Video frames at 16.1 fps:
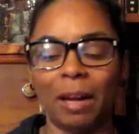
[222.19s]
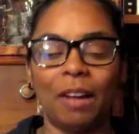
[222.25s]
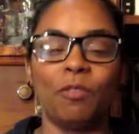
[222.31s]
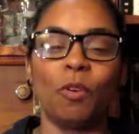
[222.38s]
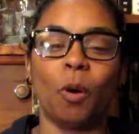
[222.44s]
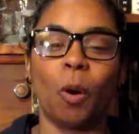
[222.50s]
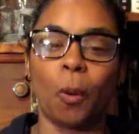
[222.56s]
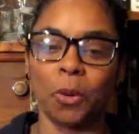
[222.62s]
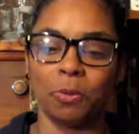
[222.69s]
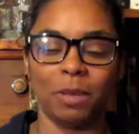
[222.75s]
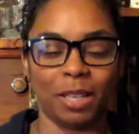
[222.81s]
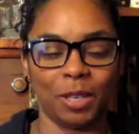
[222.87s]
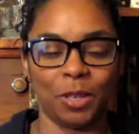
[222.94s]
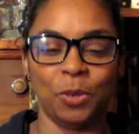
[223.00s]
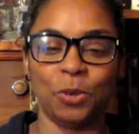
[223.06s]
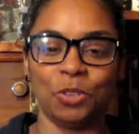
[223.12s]
I've always
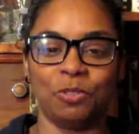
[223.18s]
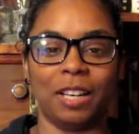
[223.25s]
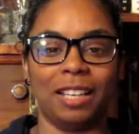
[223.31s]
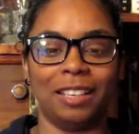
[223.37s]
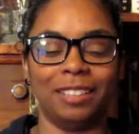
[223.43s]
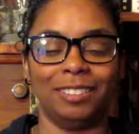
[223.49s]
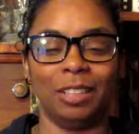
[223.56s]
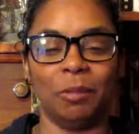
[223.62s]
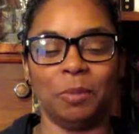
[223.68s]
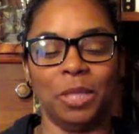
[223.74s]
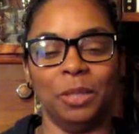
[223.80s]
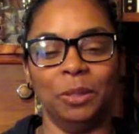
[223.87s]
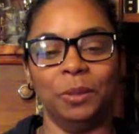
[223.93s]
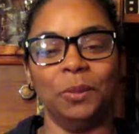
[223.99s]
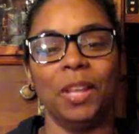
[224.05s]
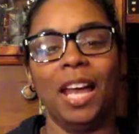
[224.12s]
been a huge fan of
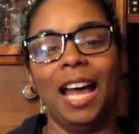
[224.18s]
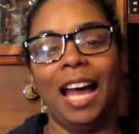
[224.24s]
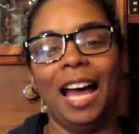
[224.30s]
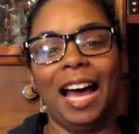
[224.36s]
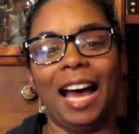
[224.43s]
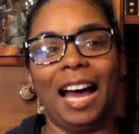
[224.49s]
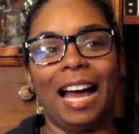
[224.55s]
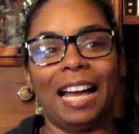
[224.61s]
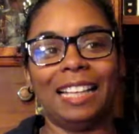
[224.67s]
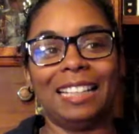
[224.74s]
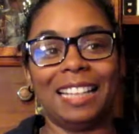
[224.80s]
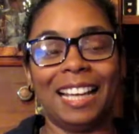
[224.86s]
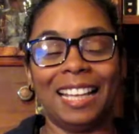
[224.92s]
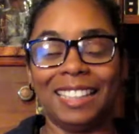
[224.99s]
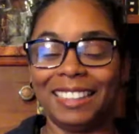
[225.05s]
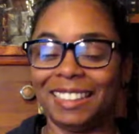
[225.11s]
Domino,
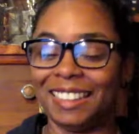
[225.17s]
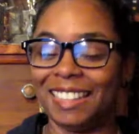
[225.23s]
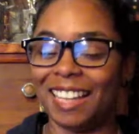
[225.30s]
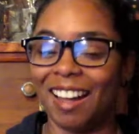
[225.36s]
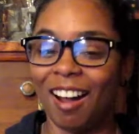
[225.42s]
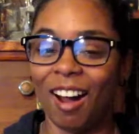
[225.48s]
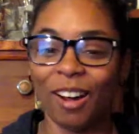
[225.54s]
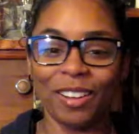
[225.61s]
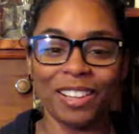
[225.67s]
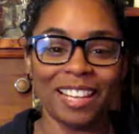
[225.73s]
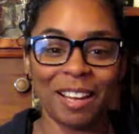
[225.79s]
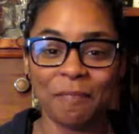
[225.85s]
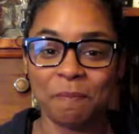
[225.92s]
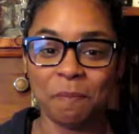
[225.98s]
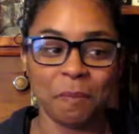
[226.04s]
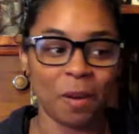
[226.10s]
and how
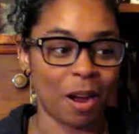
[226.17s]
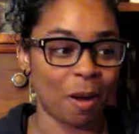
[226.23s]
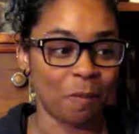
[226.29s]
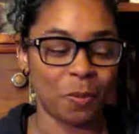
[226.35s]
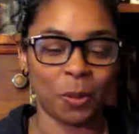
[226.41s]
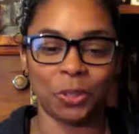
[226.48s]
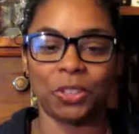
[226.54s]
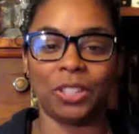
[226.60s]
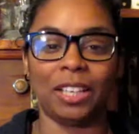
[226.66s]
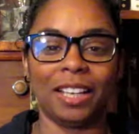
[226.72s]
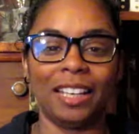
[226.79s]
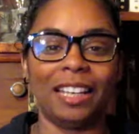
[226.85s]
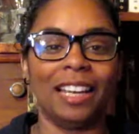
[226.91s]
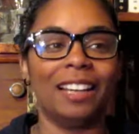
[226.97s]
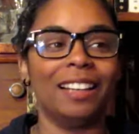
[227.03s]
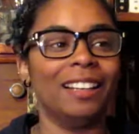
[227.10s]
they portray her
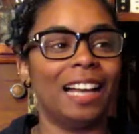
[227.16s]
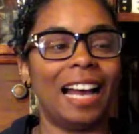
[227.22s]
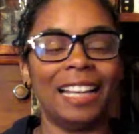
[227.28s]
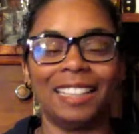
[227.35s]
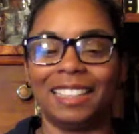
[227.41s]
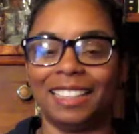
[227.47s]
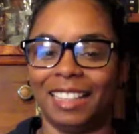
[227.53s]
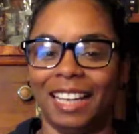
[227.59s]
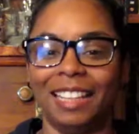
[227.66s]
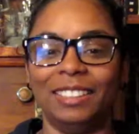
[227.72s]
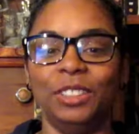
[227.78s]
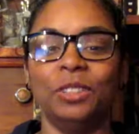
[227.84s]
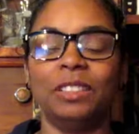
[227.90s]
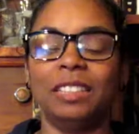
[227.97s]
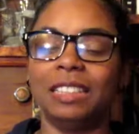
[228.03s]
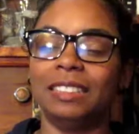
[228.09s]
here, again,
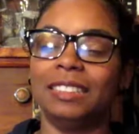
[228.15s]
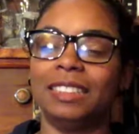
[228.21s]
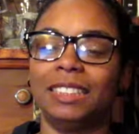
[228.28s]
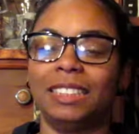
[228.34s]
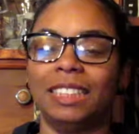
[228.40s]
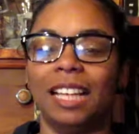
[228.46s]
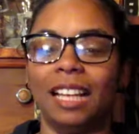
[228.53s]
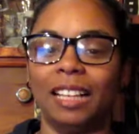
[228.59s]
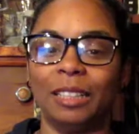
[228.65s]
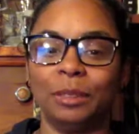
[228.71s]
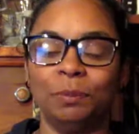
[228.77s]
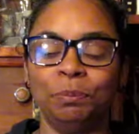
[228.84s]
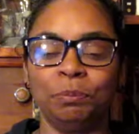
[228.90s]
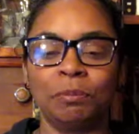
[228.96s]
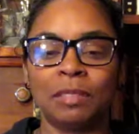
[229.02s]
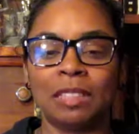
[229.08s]
you can
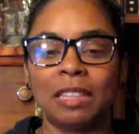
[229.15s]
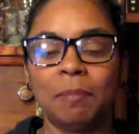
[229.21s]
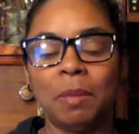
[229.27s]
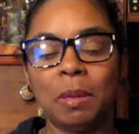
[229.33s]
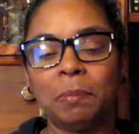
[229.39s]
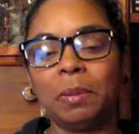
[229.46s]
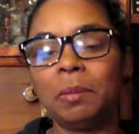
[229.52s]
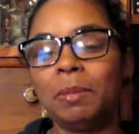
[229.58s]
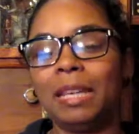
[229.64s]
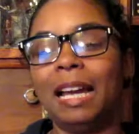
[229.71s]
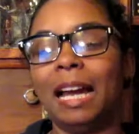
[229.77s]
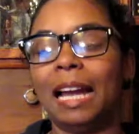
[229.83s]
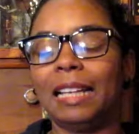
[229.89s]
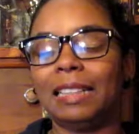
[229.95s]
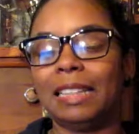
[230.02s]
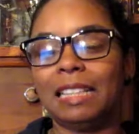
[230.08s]
tell the people
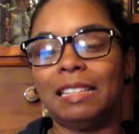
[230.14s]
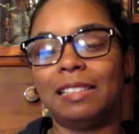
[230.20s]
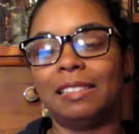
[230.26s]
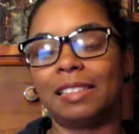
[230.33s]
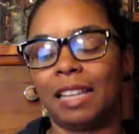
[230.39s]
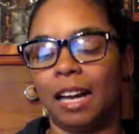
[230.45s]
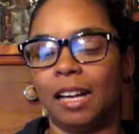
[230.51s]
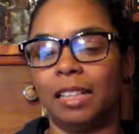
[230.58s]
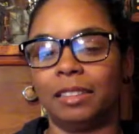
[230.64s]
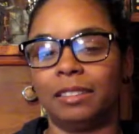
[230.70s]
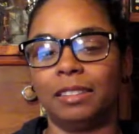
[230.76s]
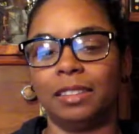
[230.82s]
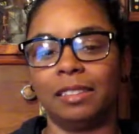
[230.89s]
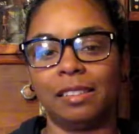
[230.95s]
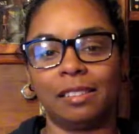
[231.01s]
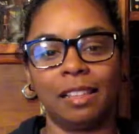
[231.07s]
behind these
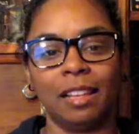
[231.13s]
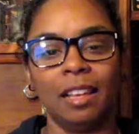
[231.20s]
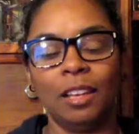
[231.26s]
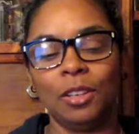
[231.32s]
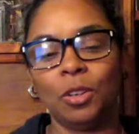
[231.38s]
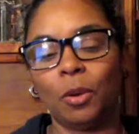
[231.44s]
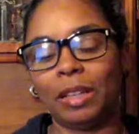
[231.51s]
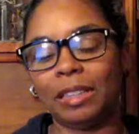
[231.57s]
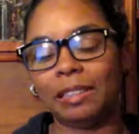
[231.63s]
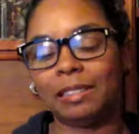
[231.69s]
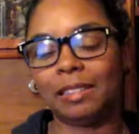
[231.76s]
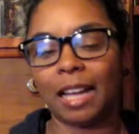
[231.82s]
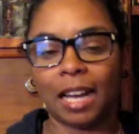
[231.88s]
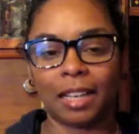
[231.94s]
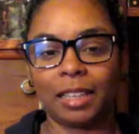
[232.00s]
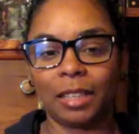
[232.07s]
characters know
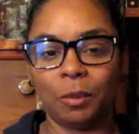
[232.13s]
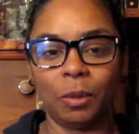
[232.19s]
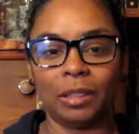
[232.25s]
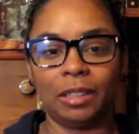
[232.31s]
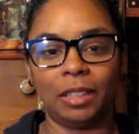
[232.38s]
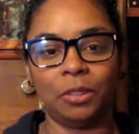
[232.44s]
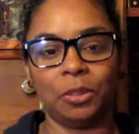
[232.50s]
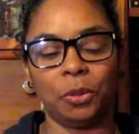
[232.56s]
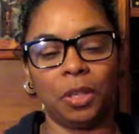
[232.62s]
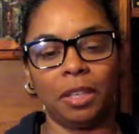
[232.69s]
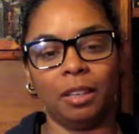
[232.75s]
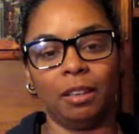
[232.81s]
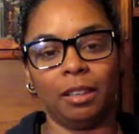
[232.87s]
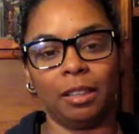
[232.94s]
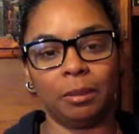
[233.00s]
exactly what they're doing.